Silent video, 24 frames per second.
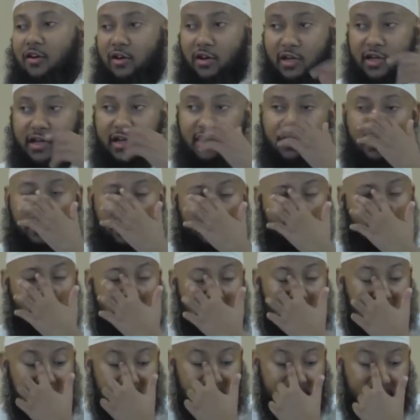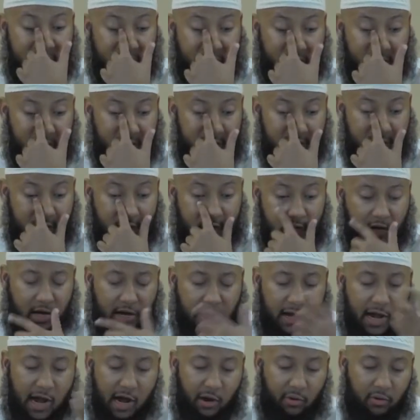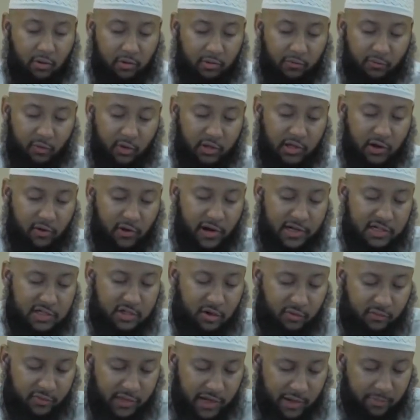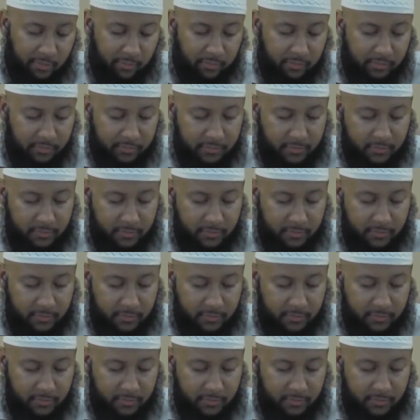Okay? While he's dead. Now, for the rest of them,